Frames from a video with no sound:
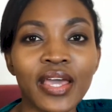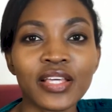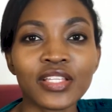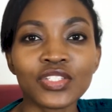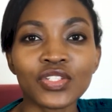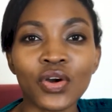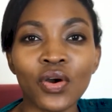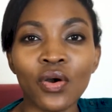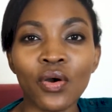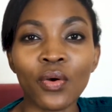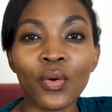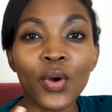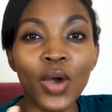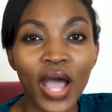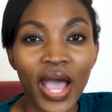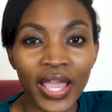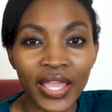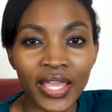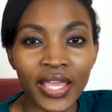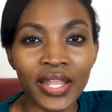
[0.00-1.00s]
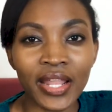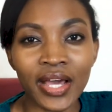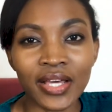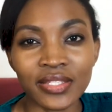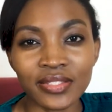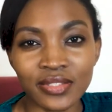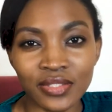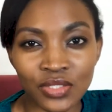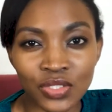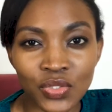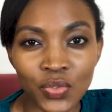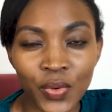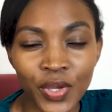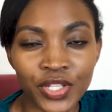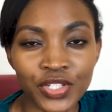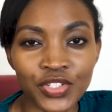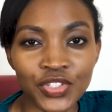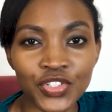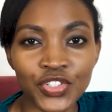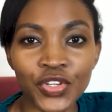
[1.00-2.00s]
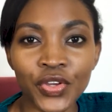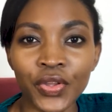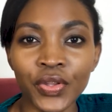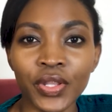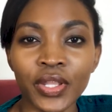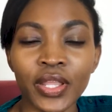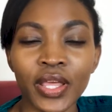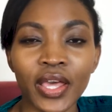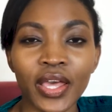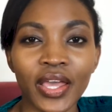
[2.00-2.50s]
So I get asked this question,